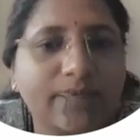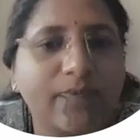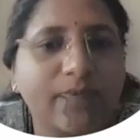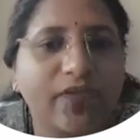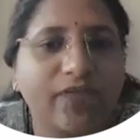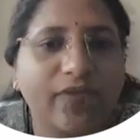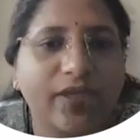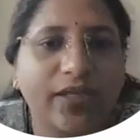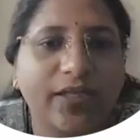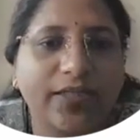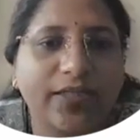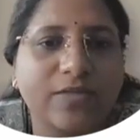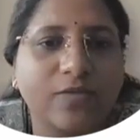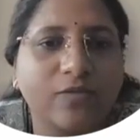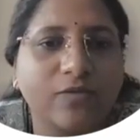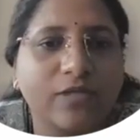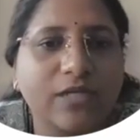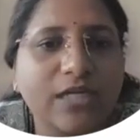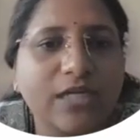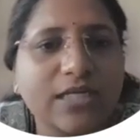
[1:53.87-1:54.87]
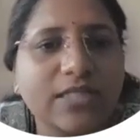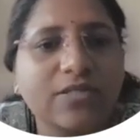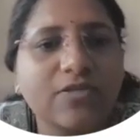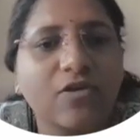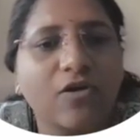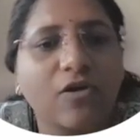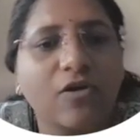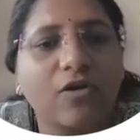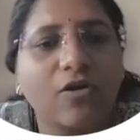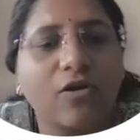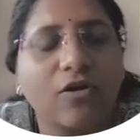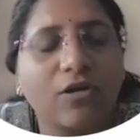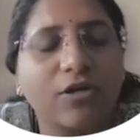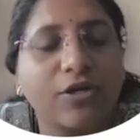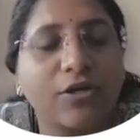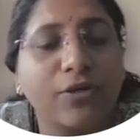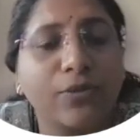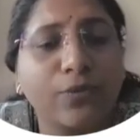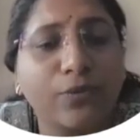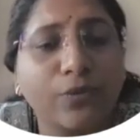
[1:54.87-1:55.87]
may vary. So these are all
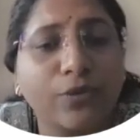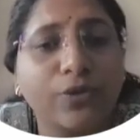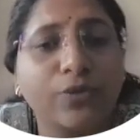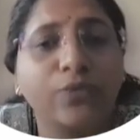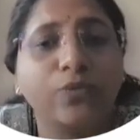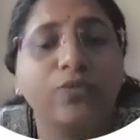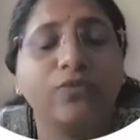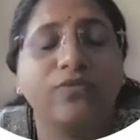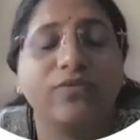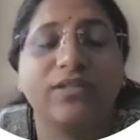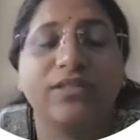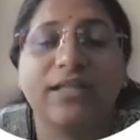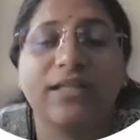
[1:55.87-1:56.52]
due to